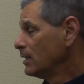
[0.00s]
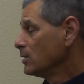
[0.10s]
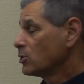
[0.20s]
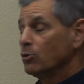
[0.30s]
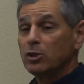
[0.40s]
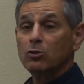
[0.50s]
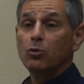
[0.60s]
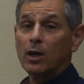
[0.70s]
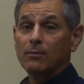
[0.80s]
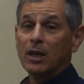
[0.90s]
So you
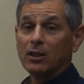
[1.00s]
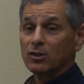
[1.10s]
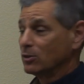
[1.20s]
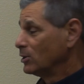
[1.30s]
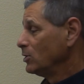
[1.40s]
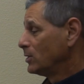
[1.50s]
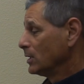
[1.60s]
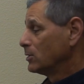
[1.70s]
want to make sure you get